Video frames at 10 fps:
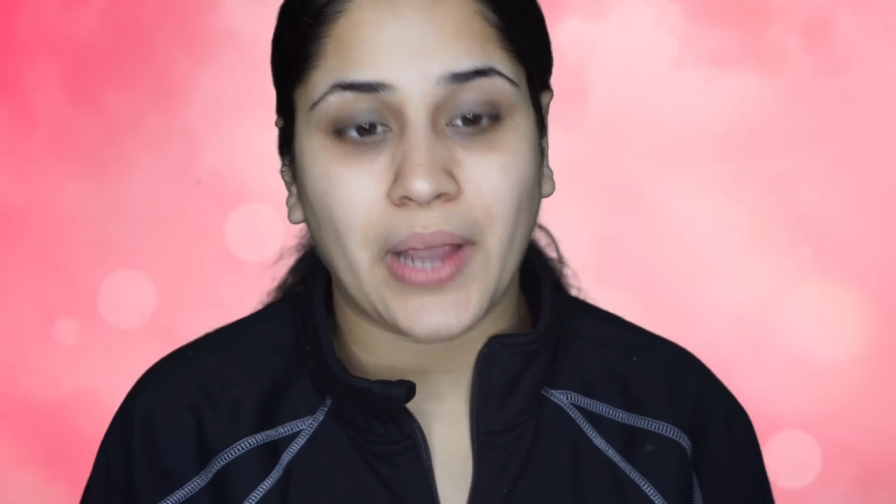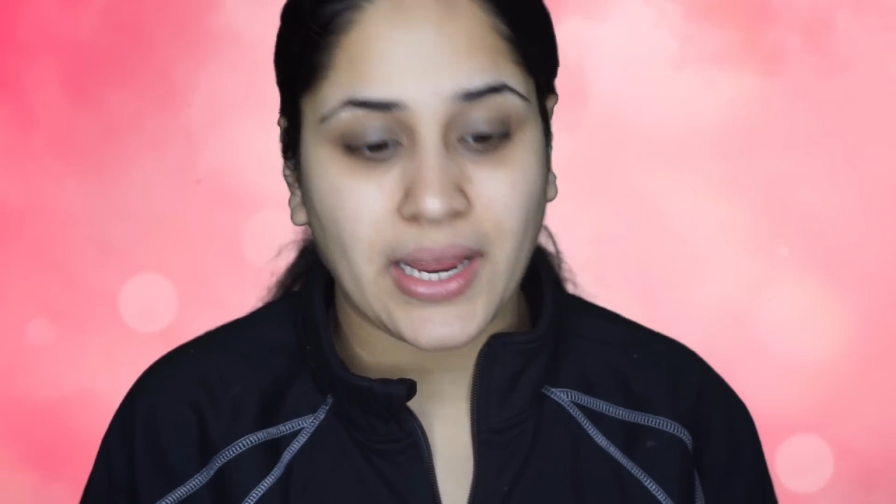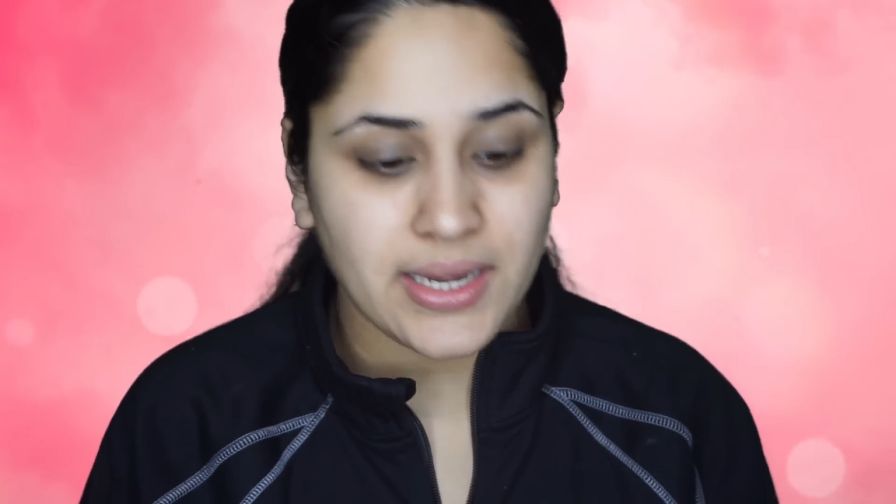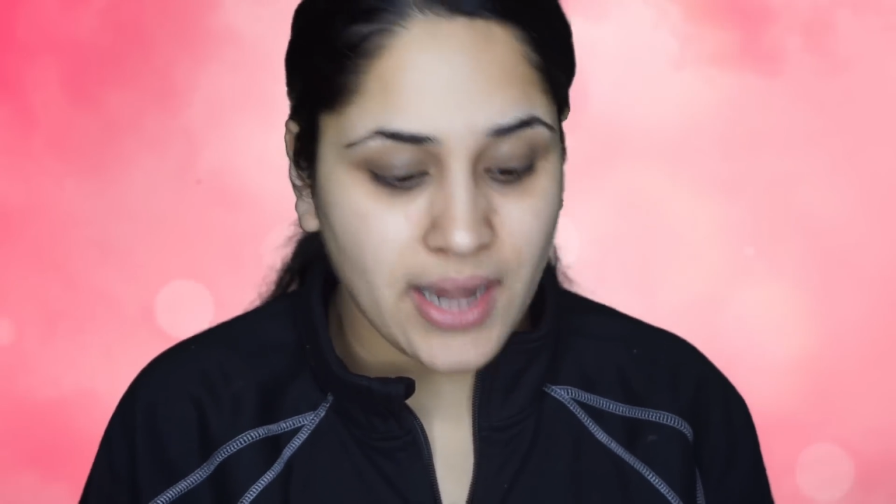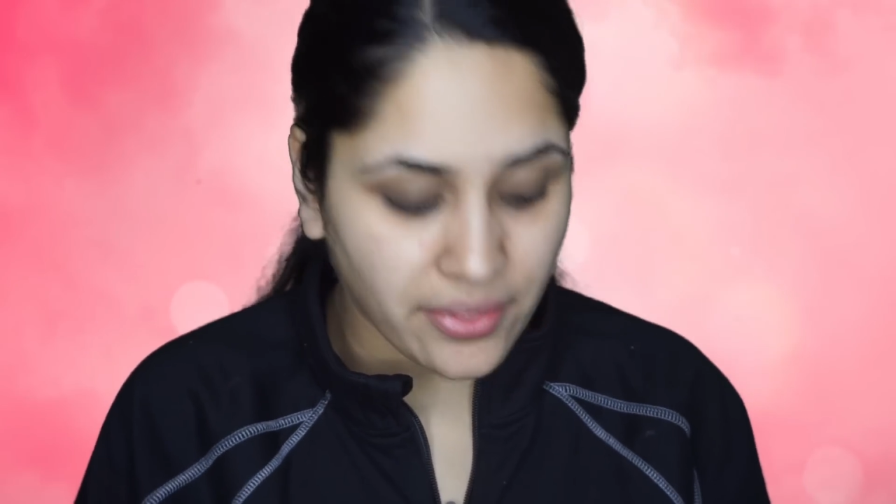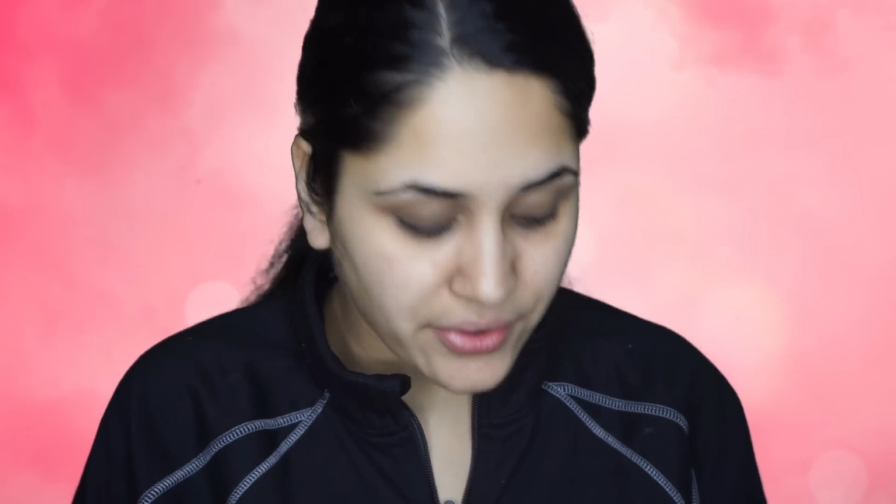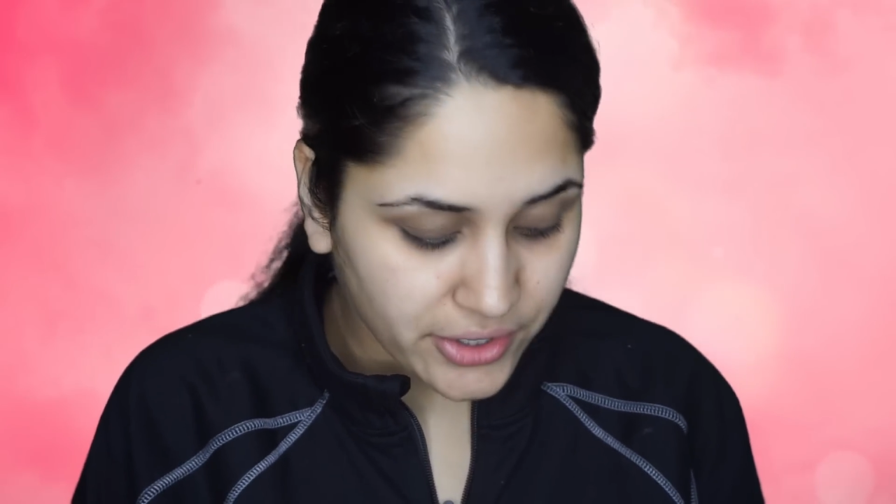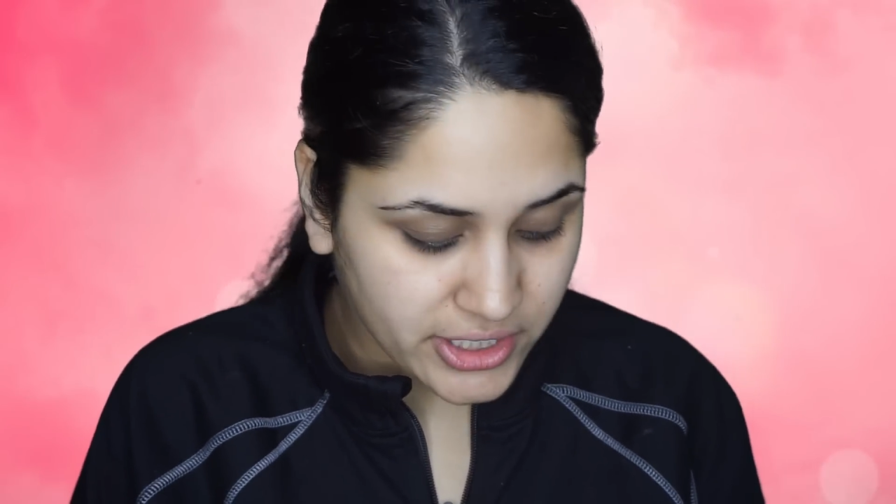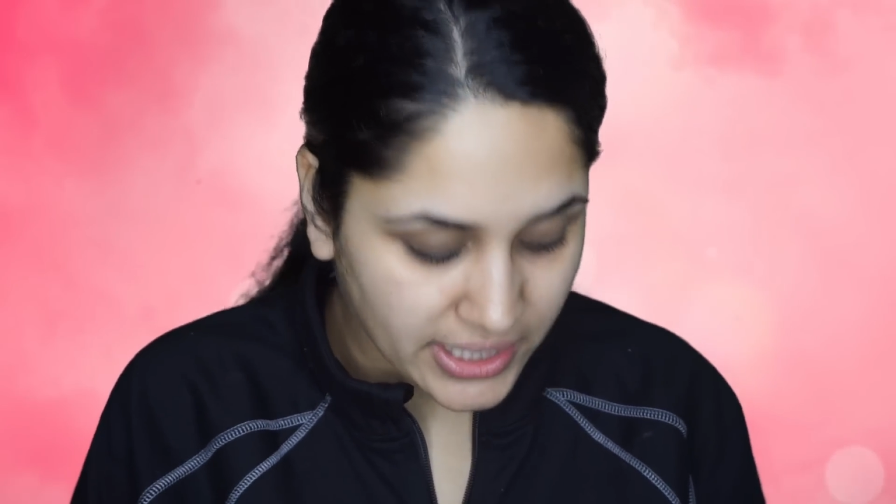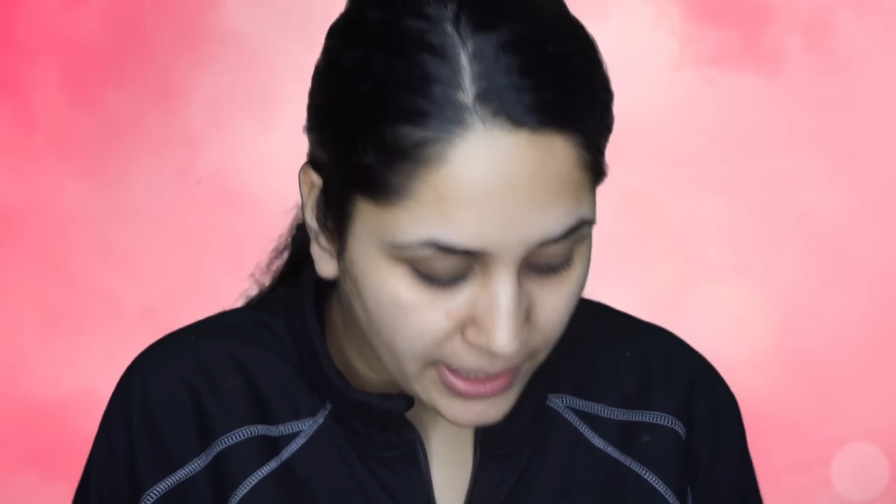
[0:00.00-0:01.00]

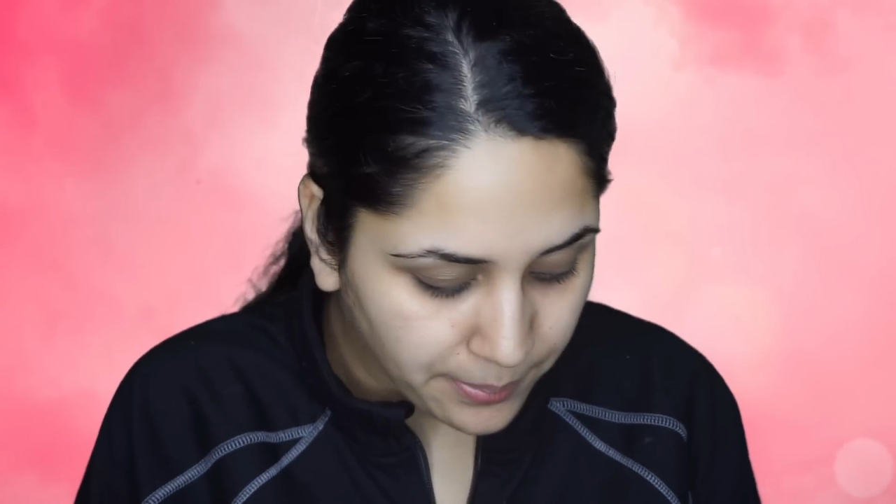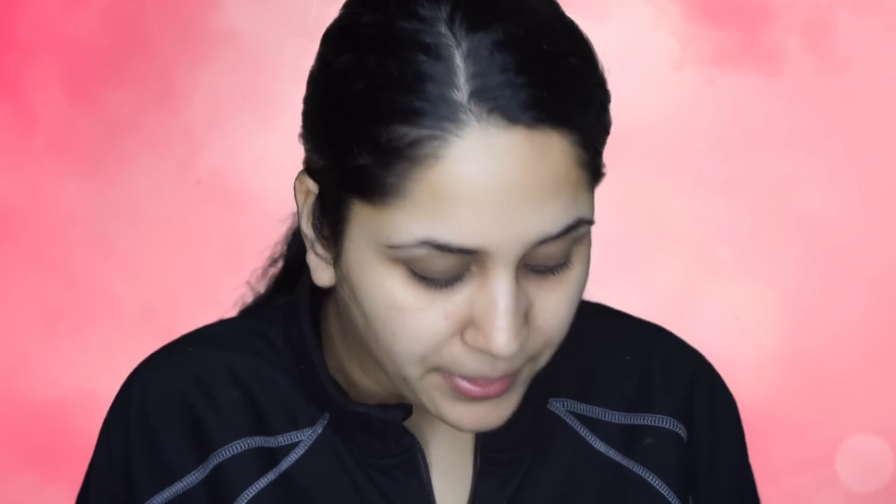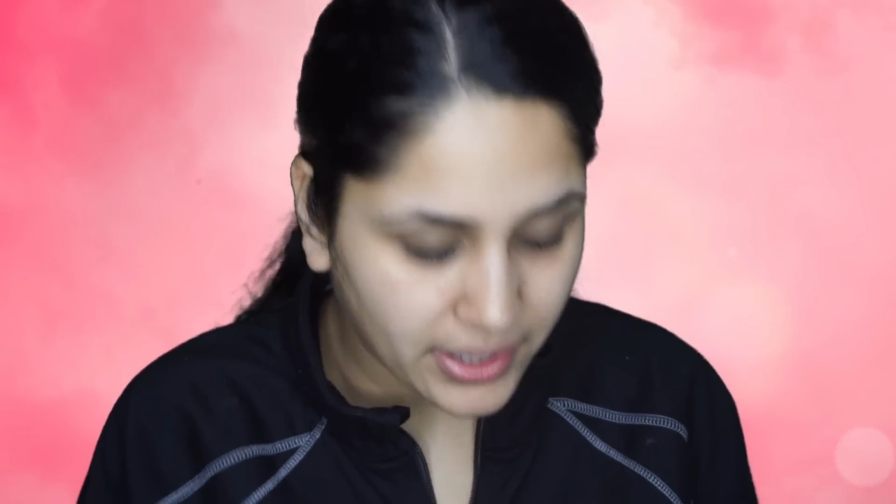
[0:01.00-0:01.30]
another tip